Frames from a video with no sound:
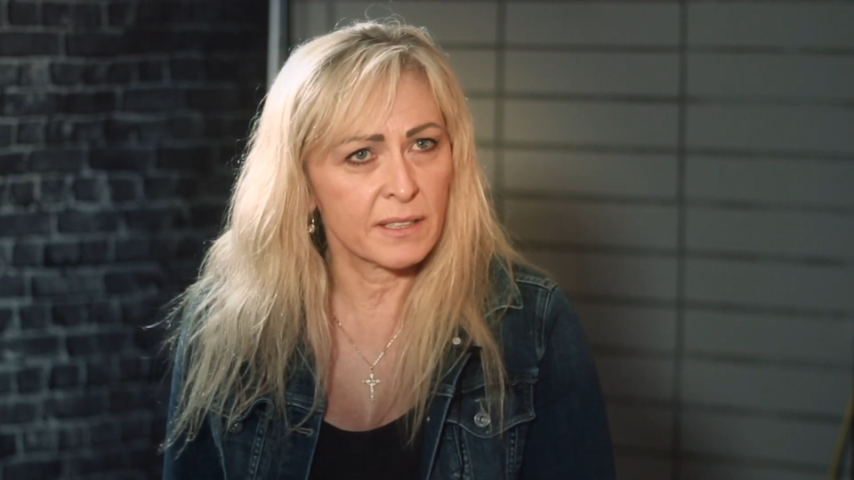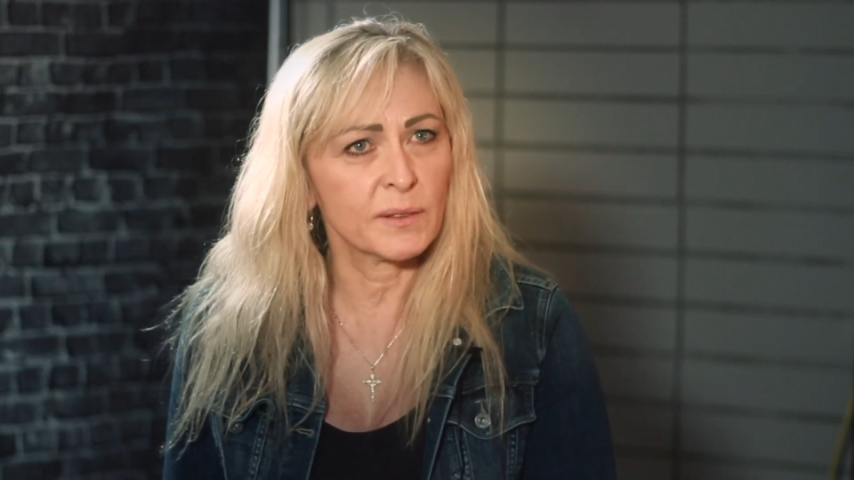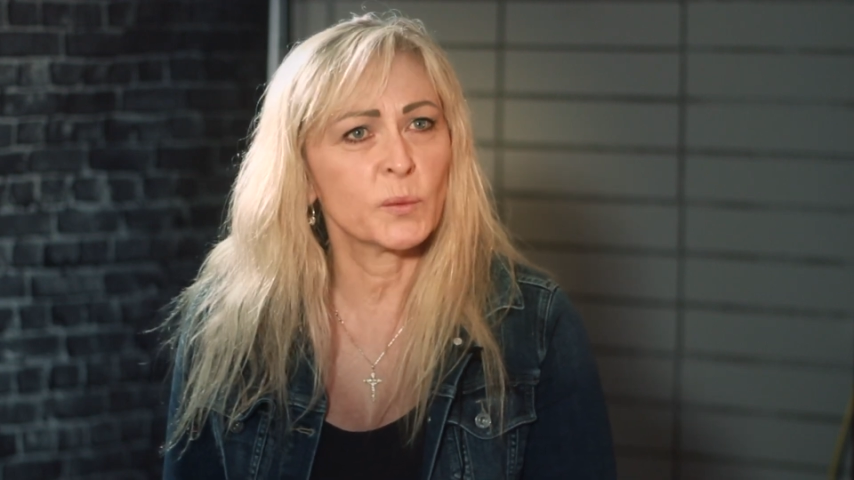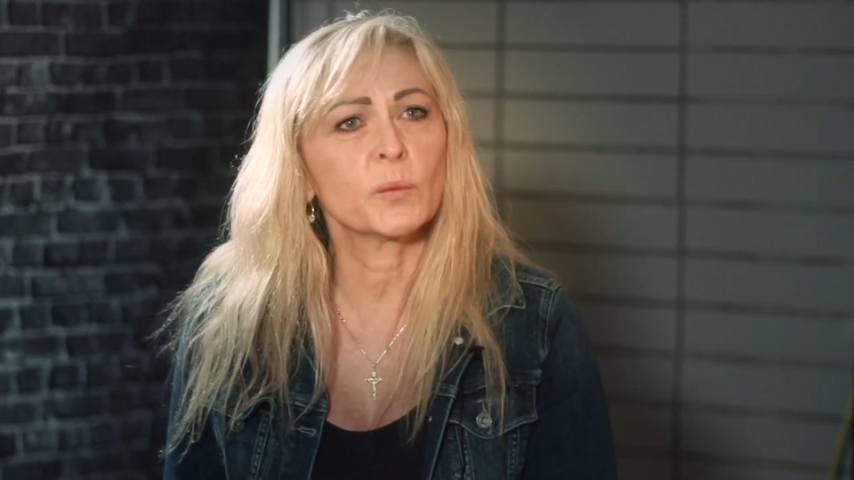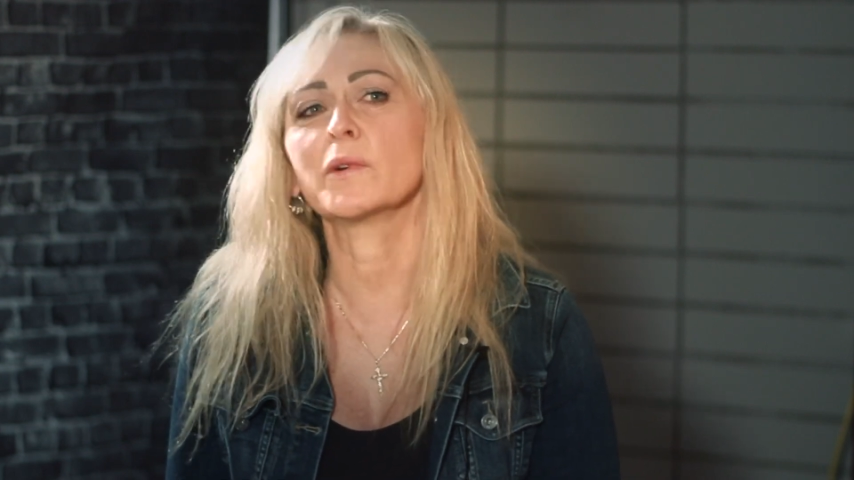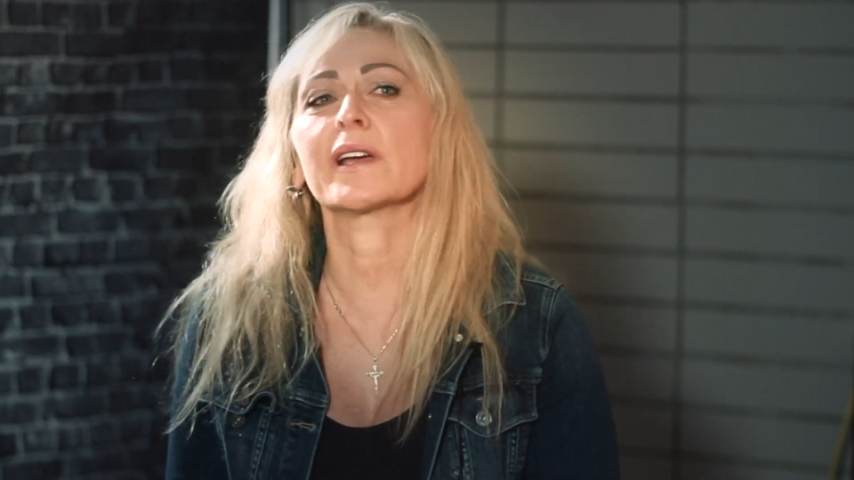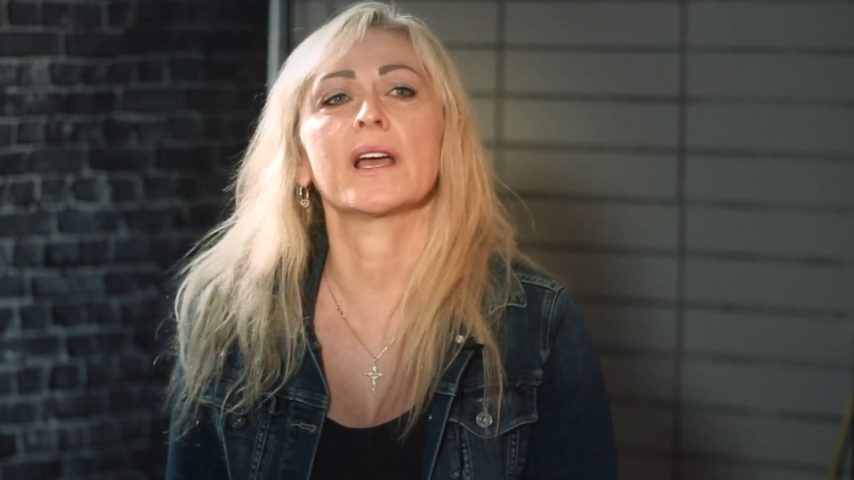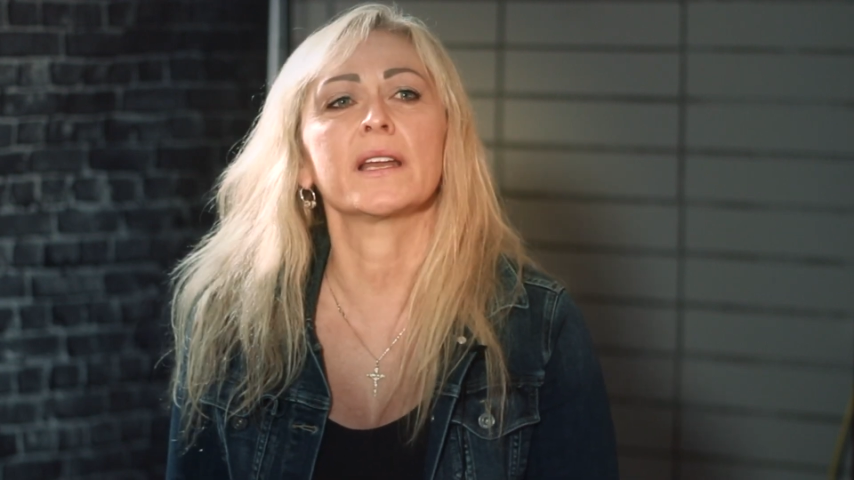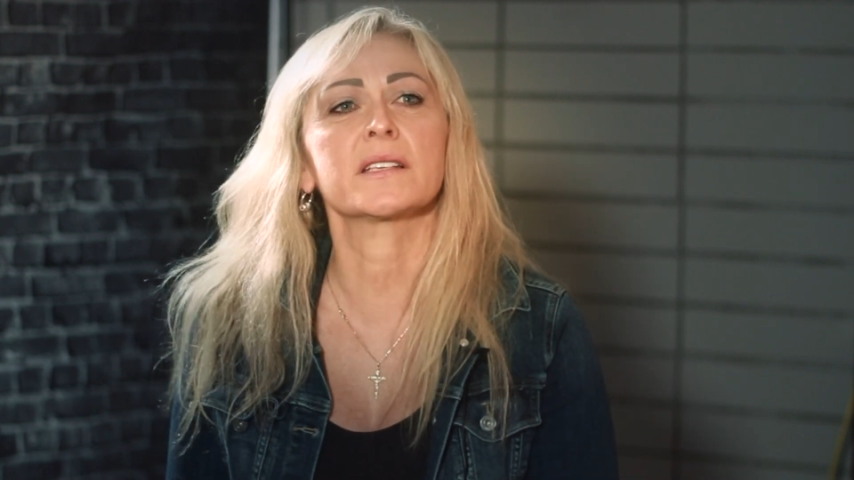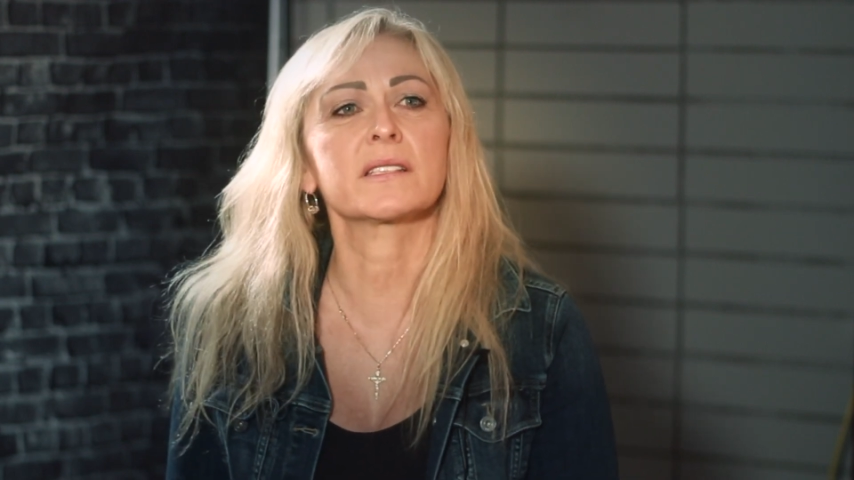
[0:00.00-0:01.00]
and what
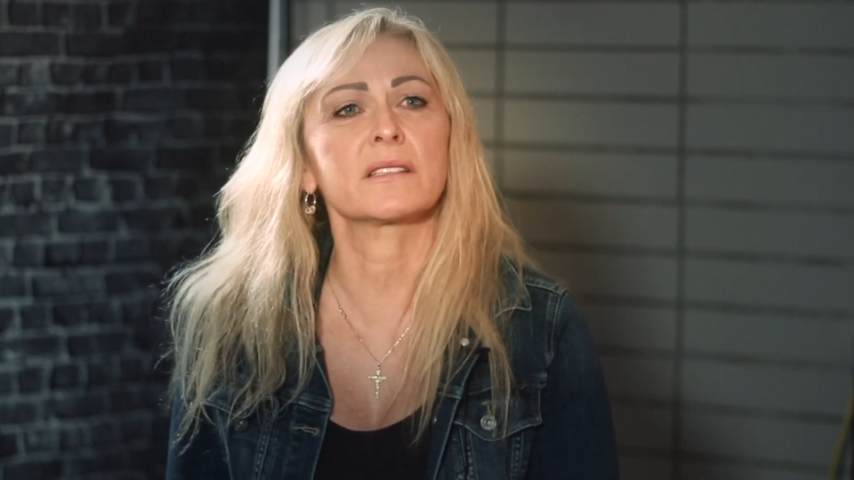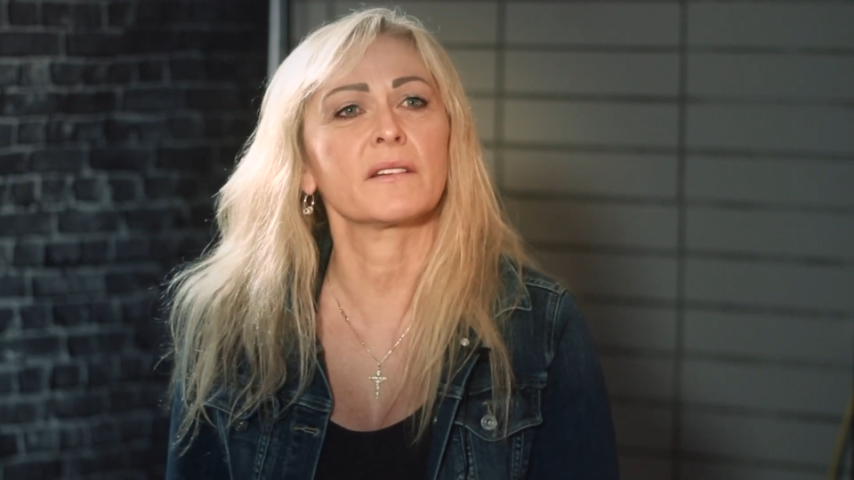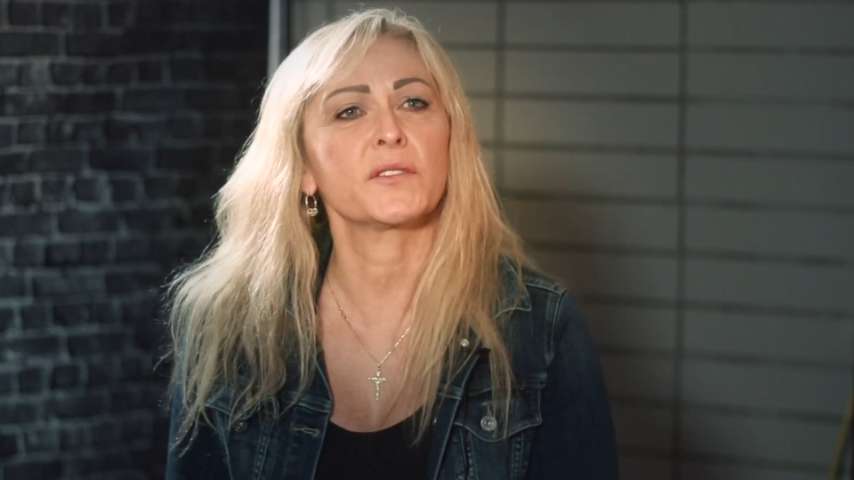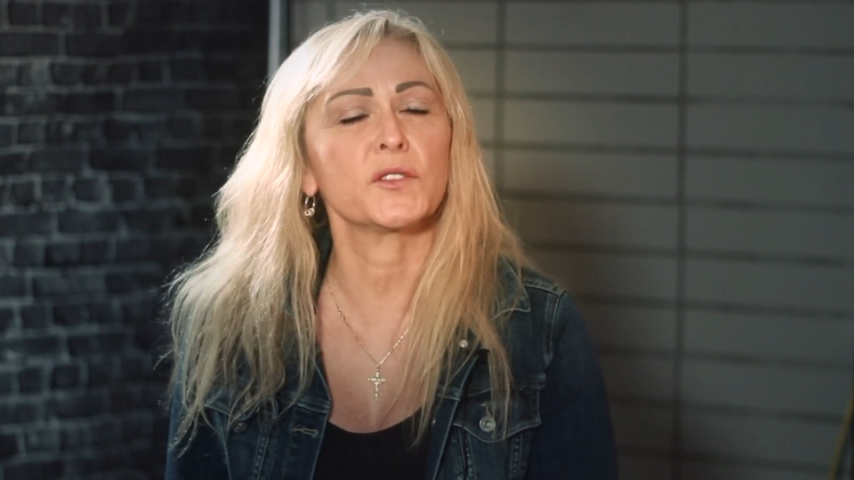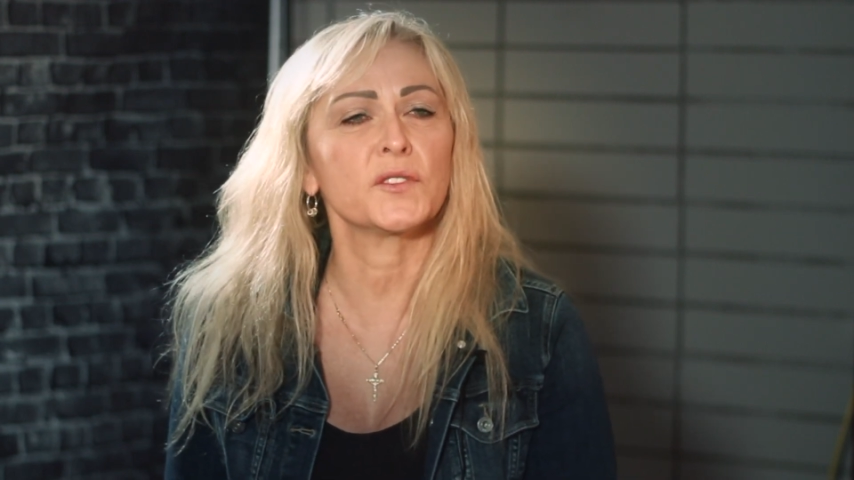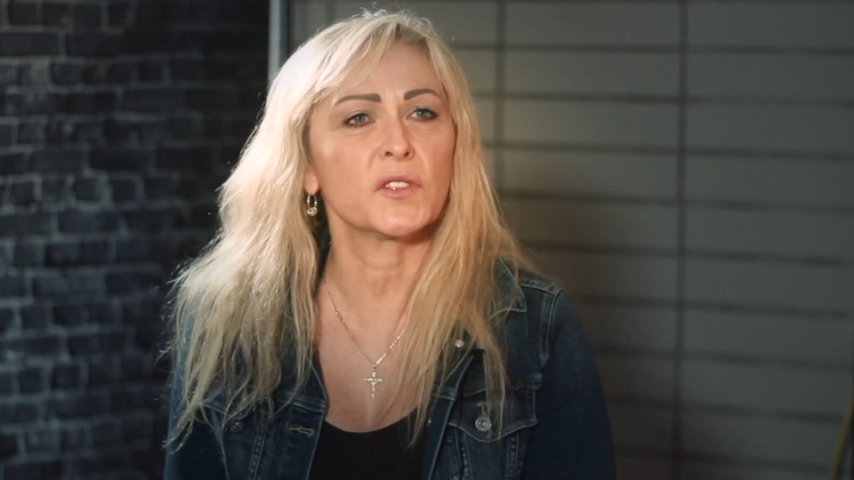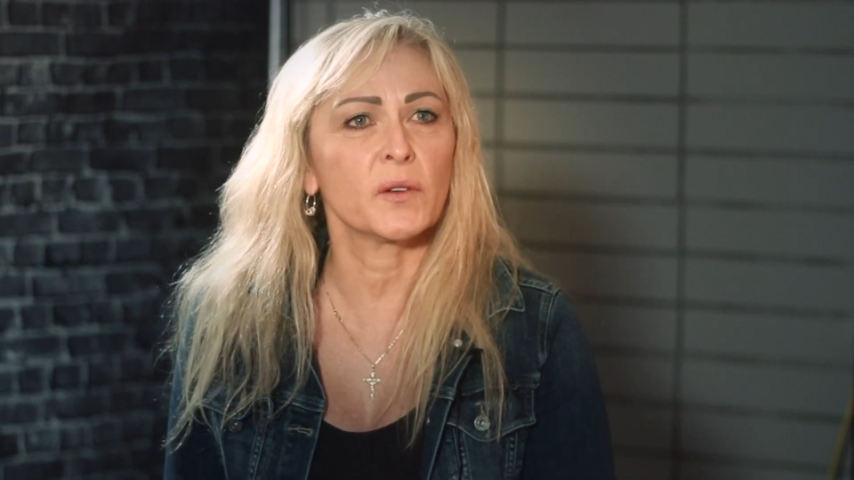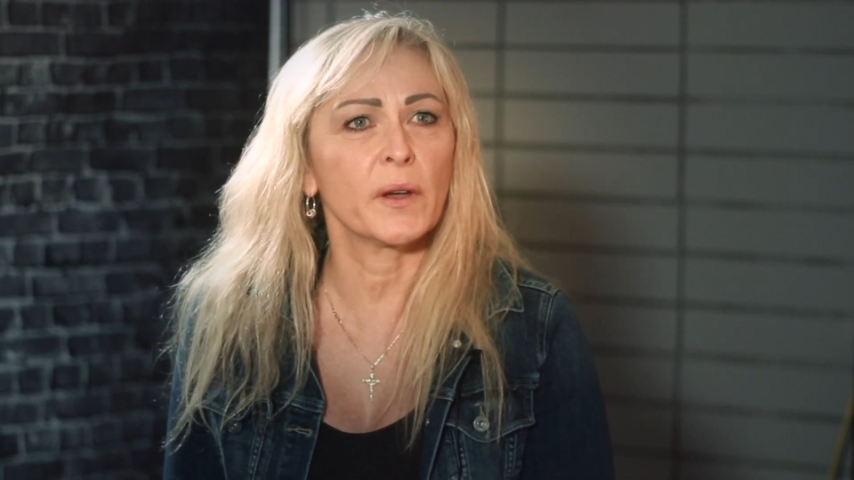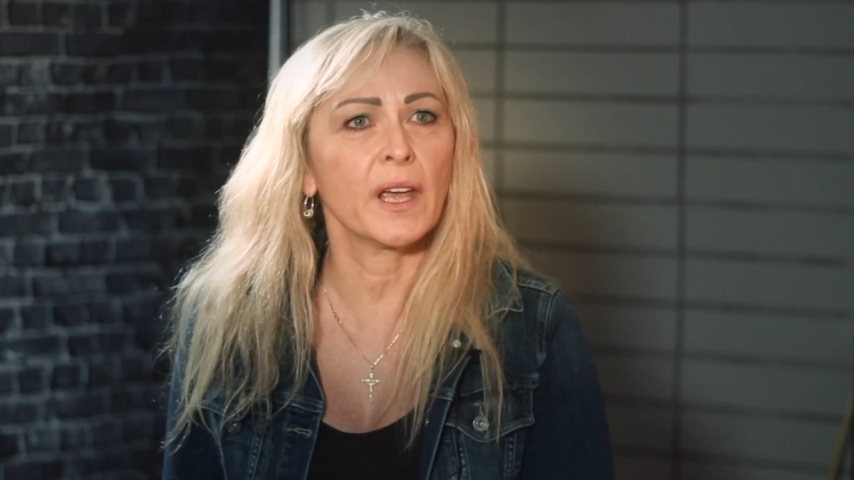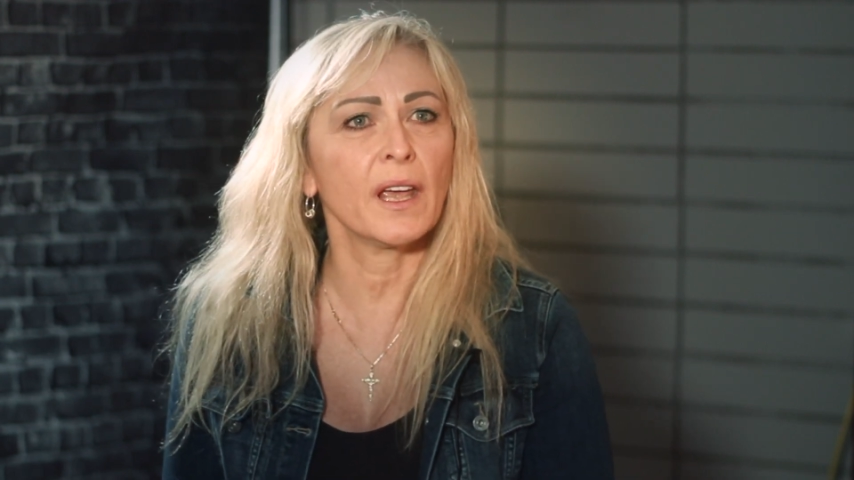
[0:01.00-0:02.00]
kind of stuff you're
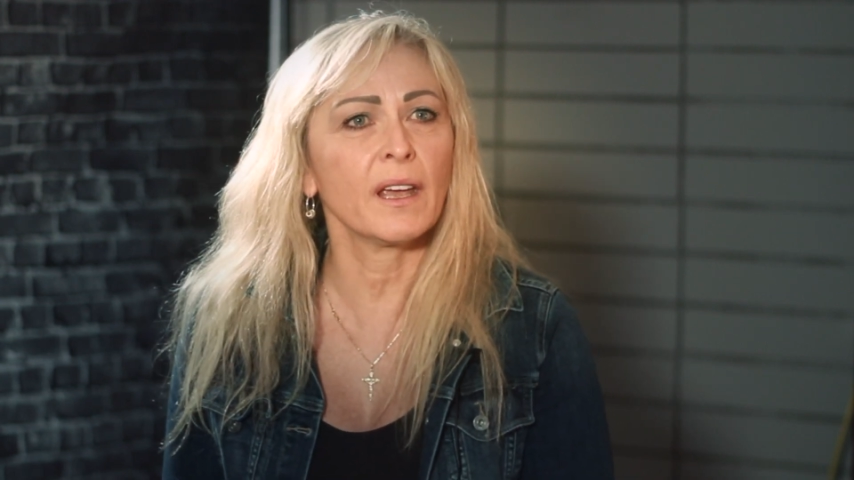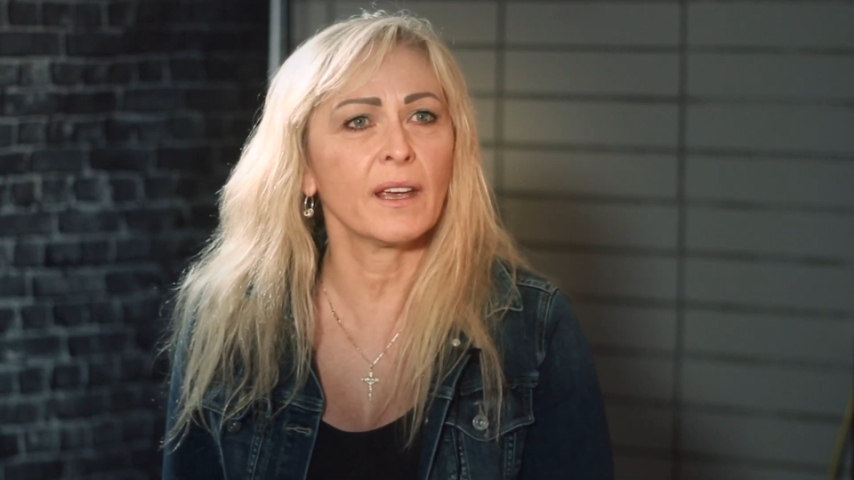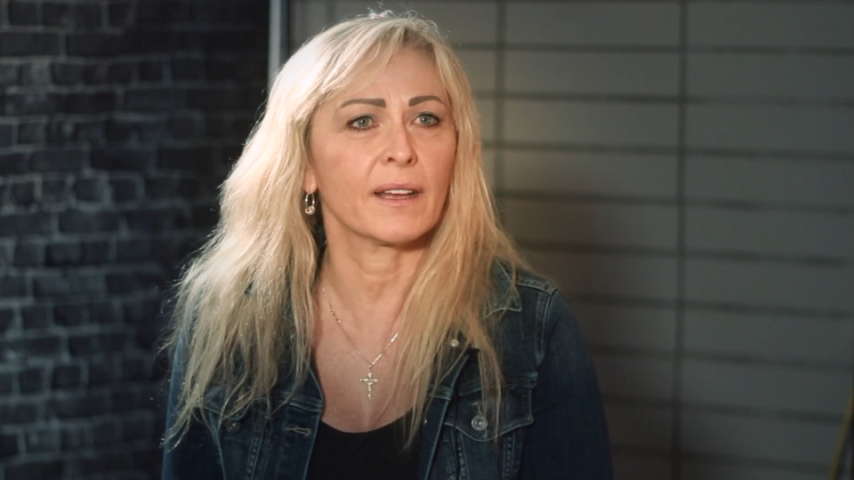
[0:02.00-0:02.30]
doing